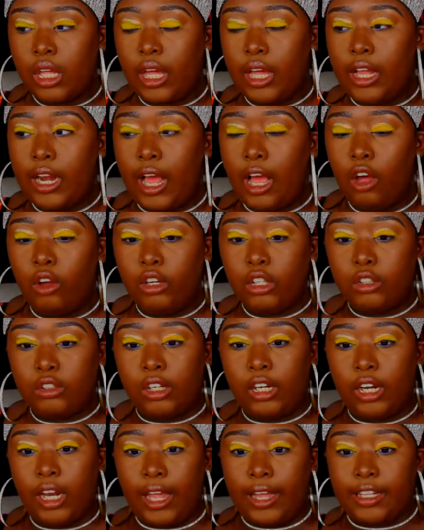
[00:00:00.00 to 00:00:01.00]
And I only do
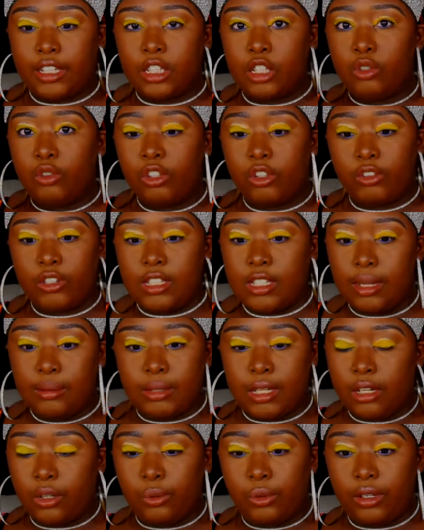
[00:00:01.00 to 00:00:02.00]
that like 2 or 3
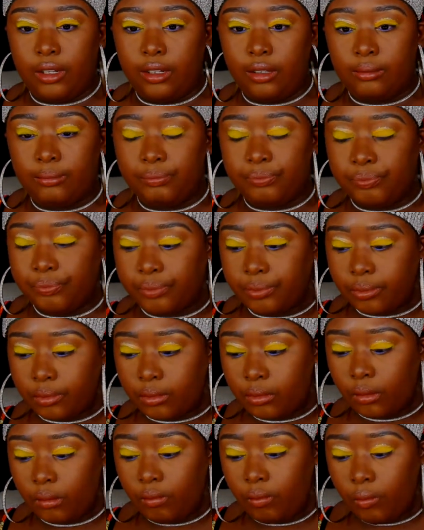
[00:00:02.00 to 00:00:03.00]
times out the week.
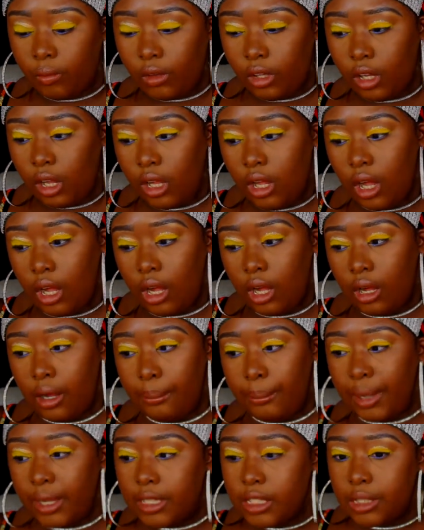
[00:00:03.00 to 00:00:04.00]

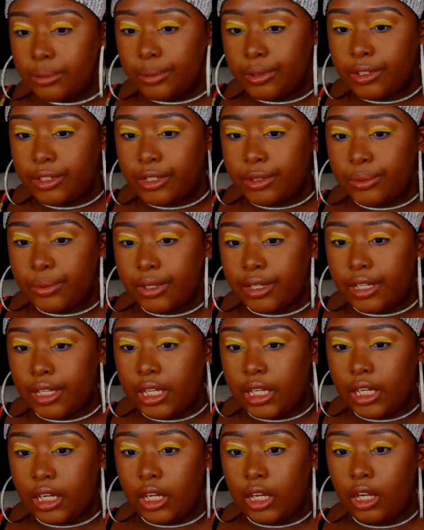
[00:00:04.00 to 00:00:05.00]
My experience with
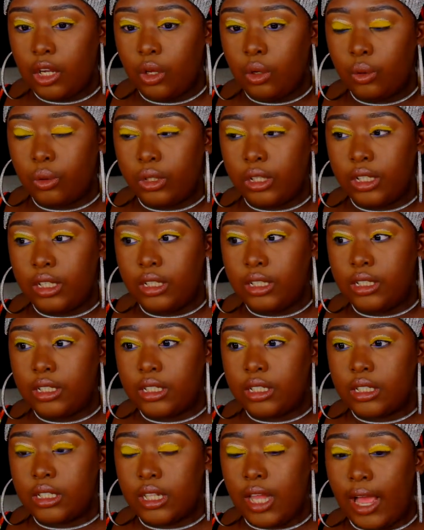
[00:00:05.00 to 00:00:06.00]
keto
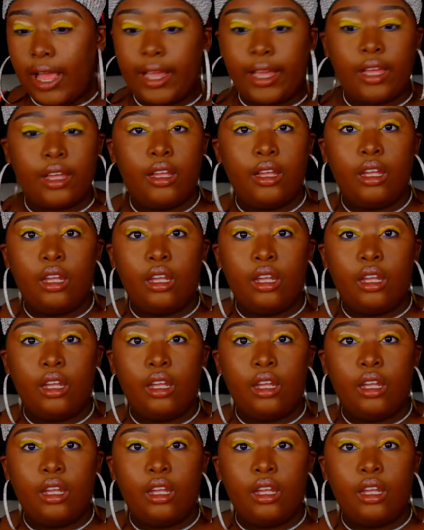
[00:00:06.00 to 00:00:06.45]
is like,